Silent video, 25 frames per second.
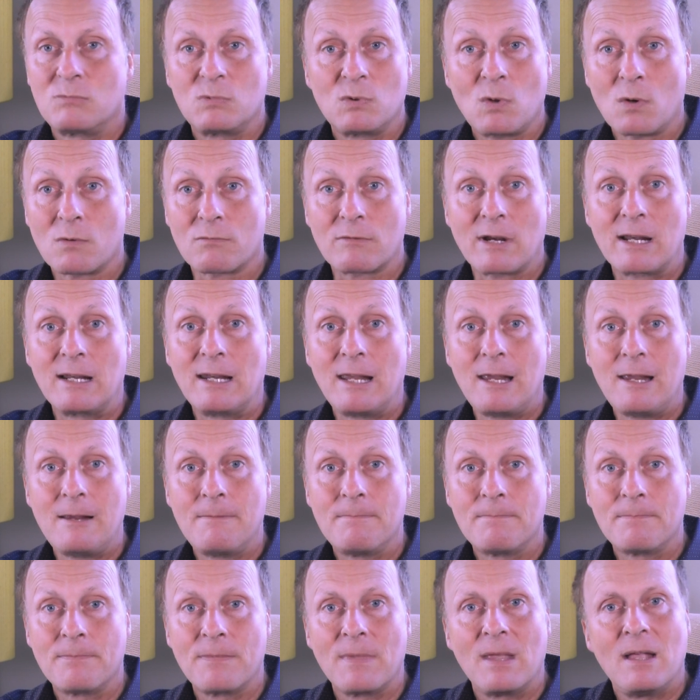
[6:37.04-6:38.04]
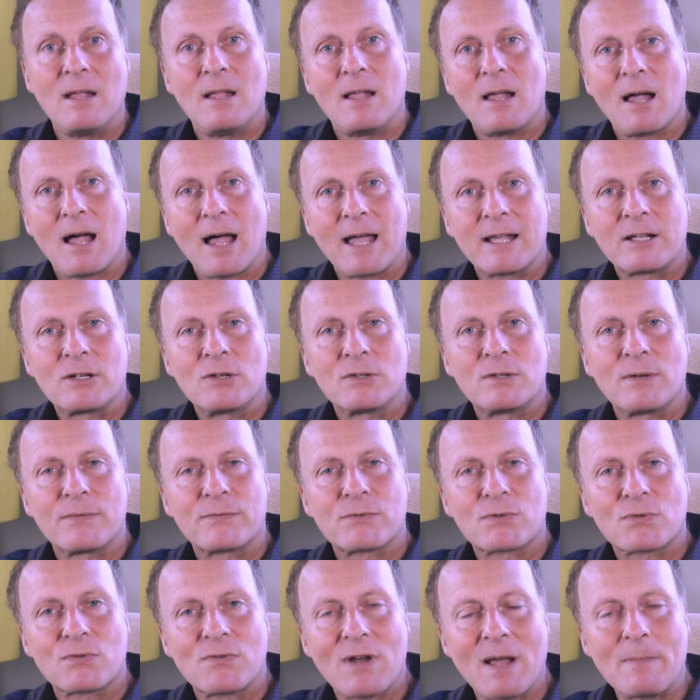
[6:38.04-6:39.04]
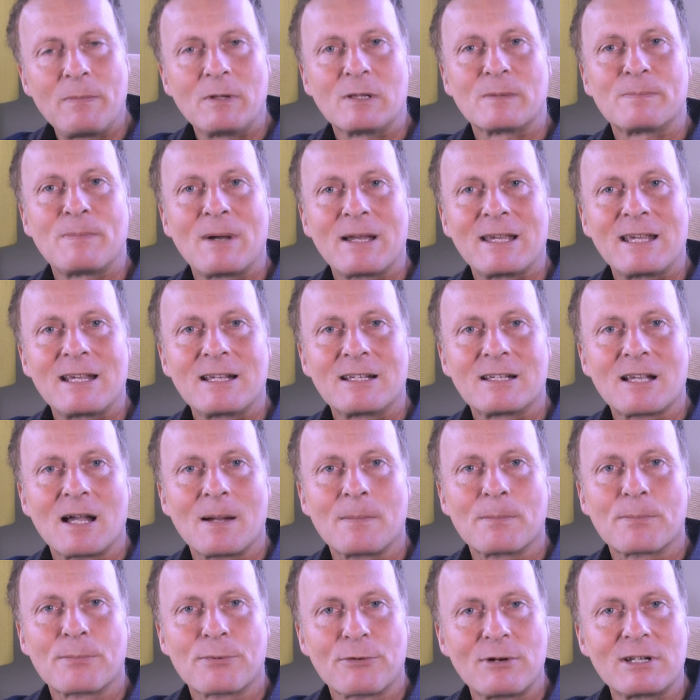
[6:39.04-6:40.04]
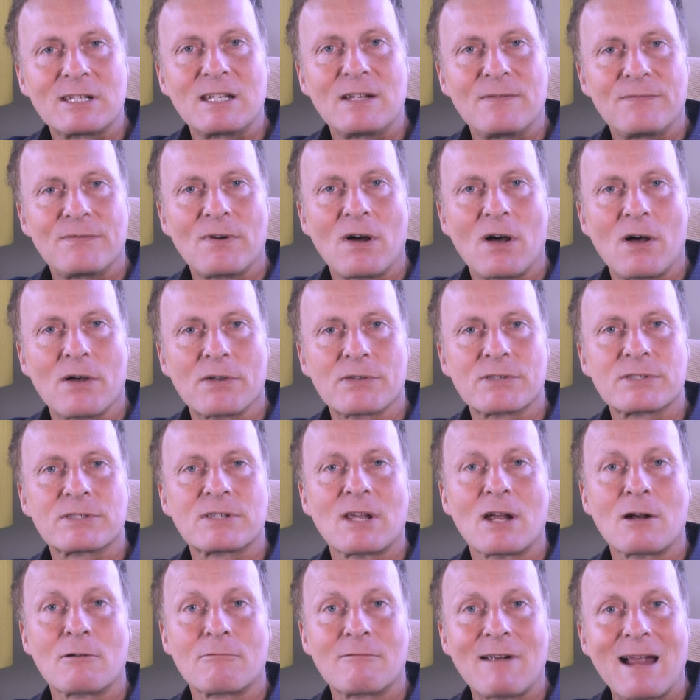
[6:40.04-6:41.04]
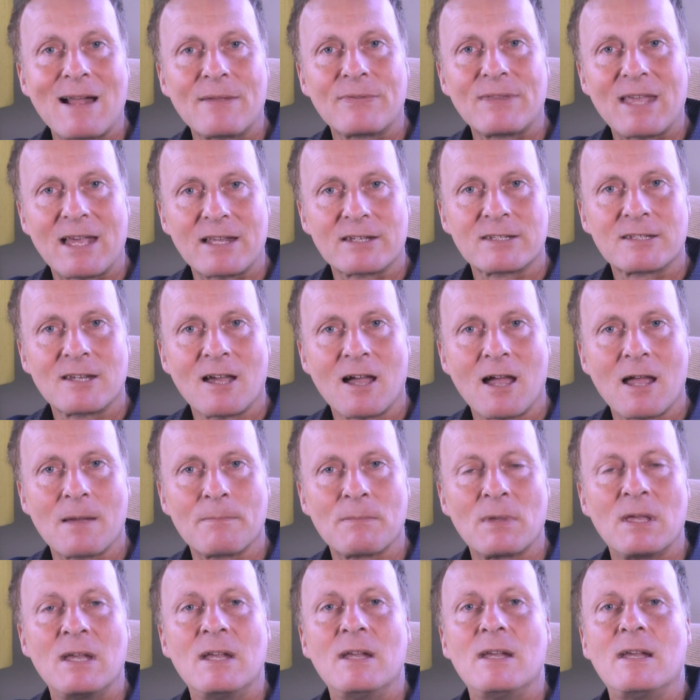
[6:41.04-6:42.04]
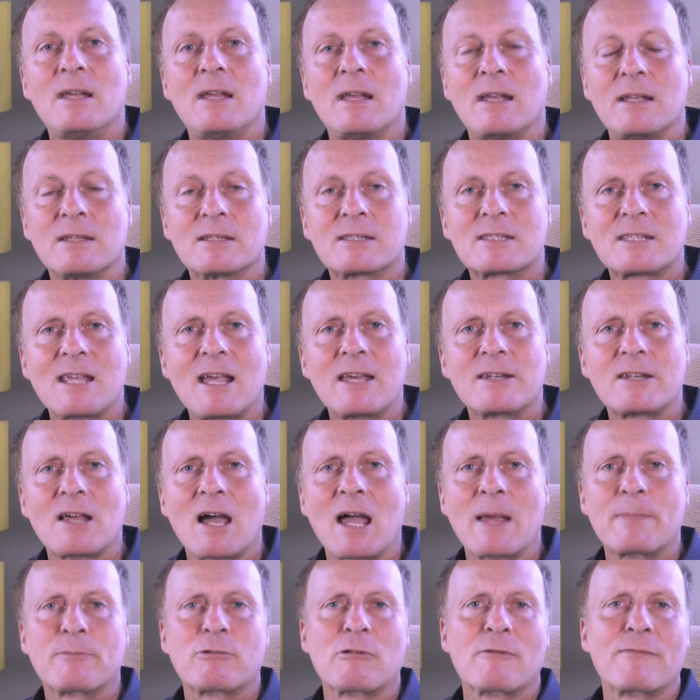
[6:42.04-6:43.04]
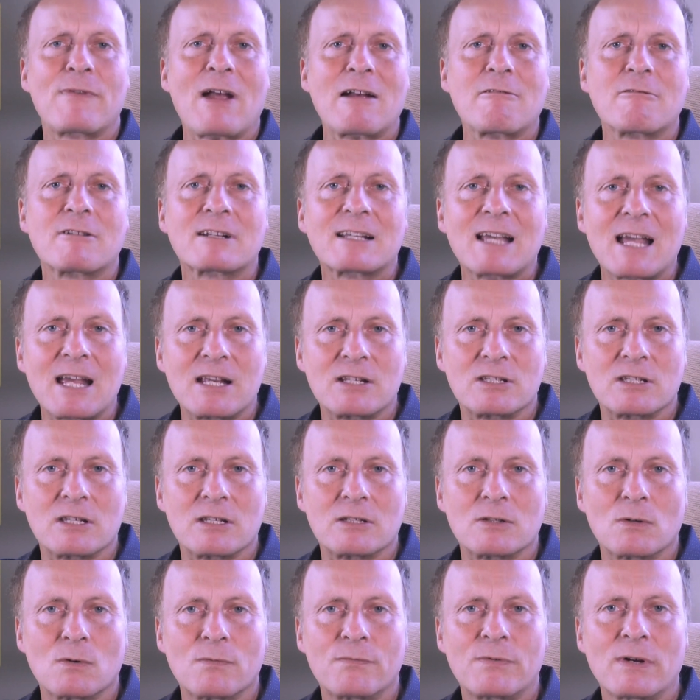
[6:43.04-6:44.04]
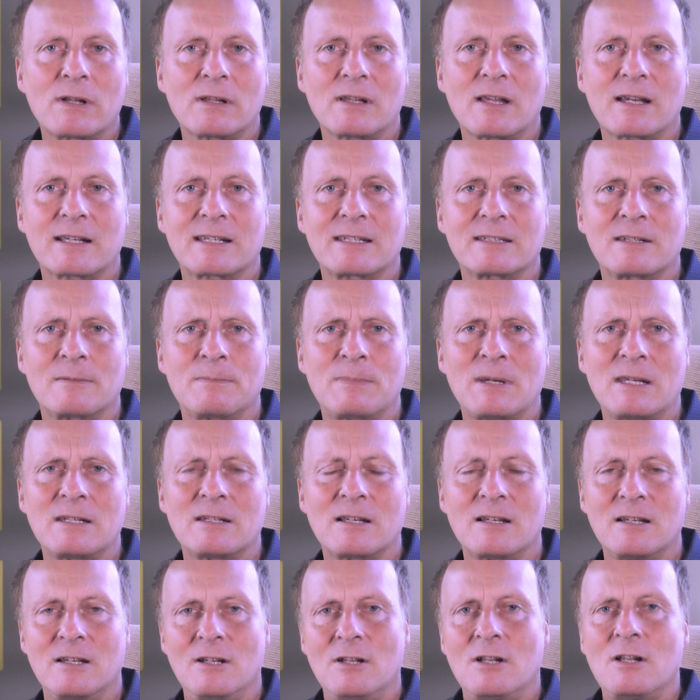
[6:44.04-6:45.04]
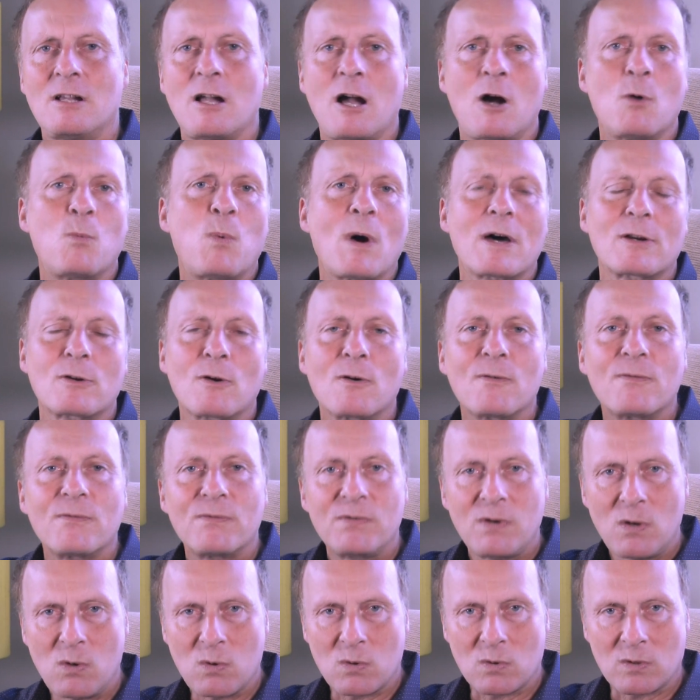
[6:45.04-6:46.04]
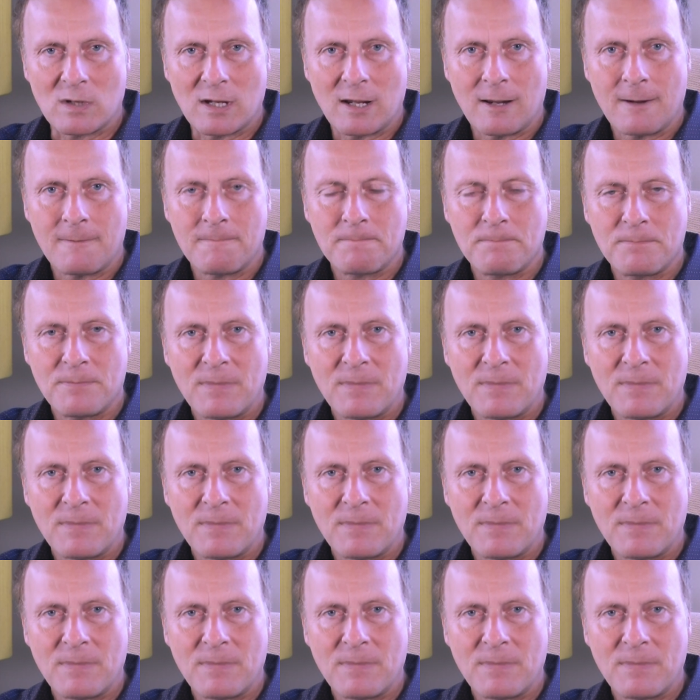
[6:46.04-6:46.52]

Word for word: Not really. I could have trebled my income pretty fast around that time. Instead, I prevaricated or felt like it had been a, a one off fluke.